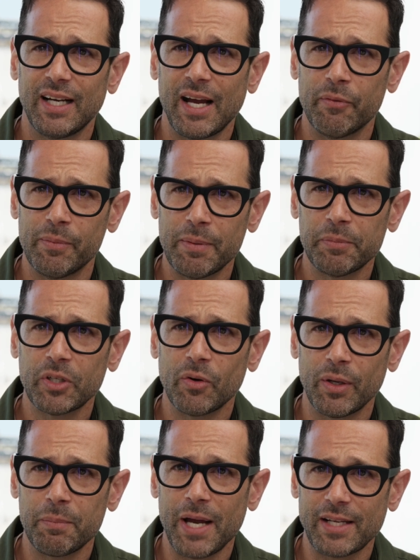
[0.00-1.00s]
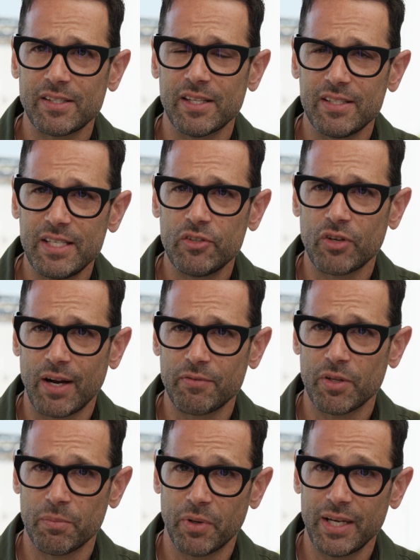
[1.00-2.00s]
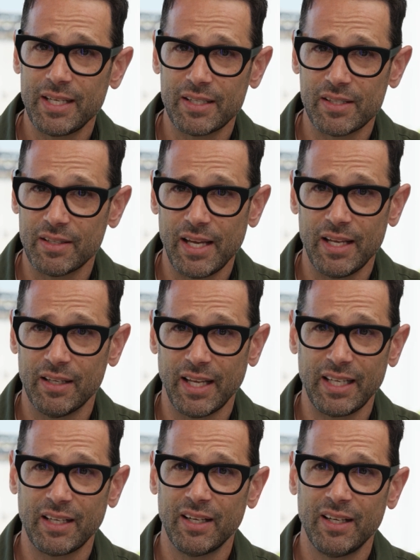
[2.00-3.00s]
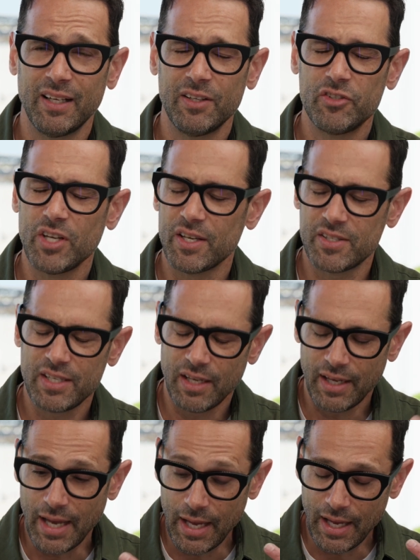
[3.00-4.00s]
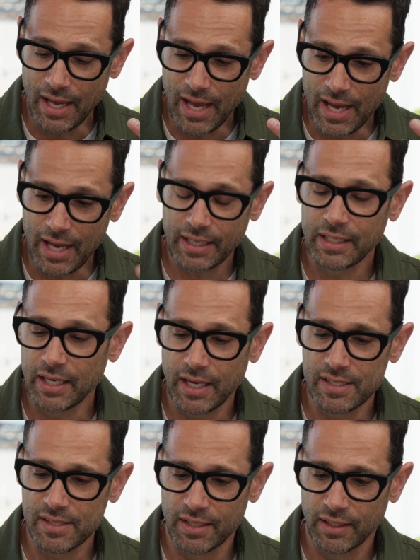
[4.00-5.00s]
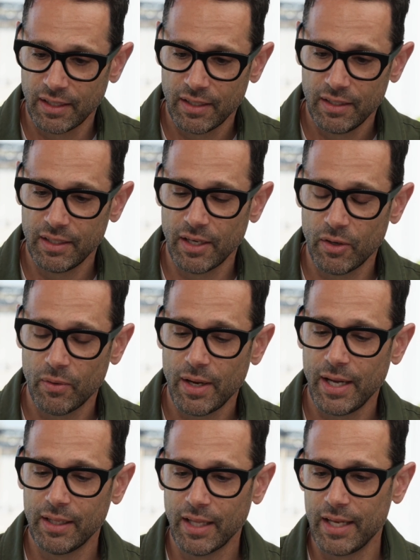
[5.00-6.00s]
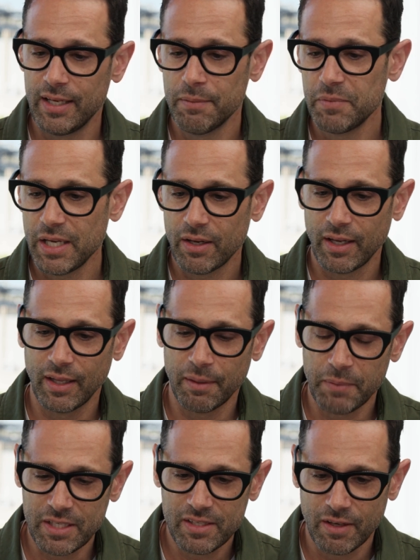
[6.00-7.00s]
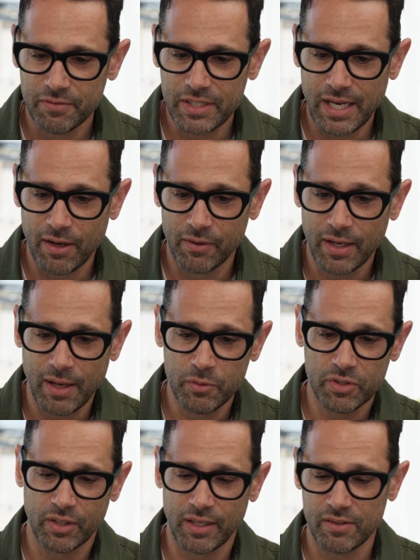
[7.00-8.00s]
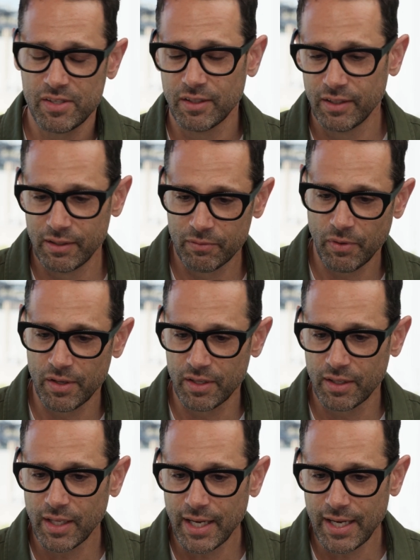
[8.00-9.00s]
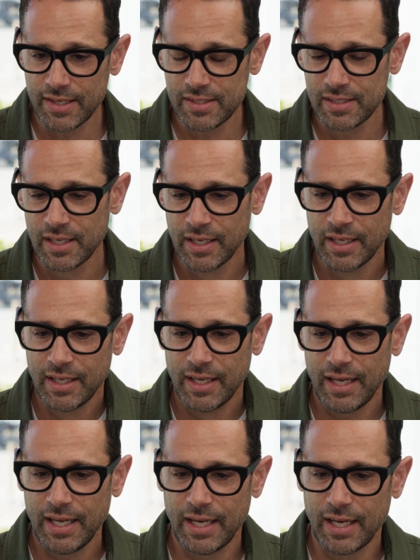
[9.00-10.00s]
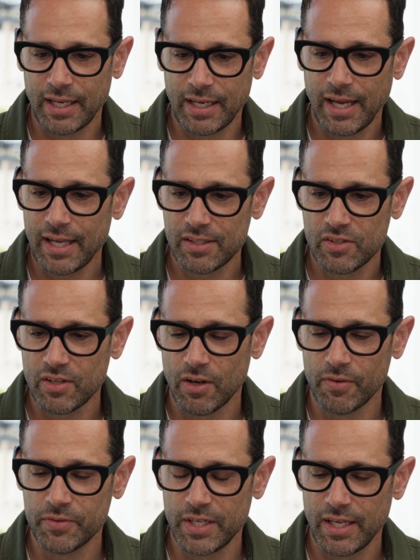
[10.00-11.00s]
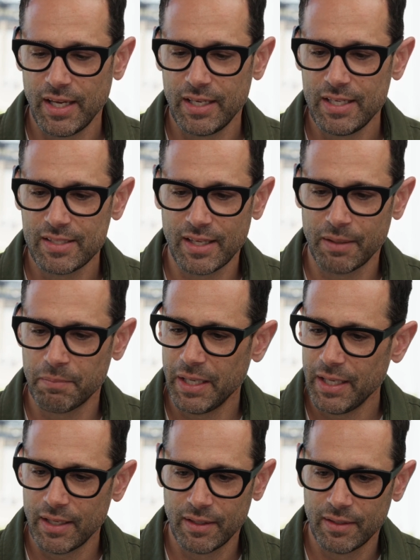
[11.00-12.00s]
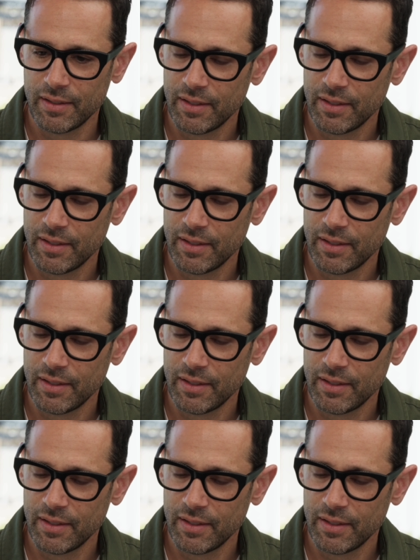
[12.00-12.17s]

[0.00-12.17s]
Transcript: I remember going back to the teacher after the break and like just agonizing, you know. I'd let him down, I'd let myself down. I was looking silly in front of the class and I hadn't solved it. And he's like, man,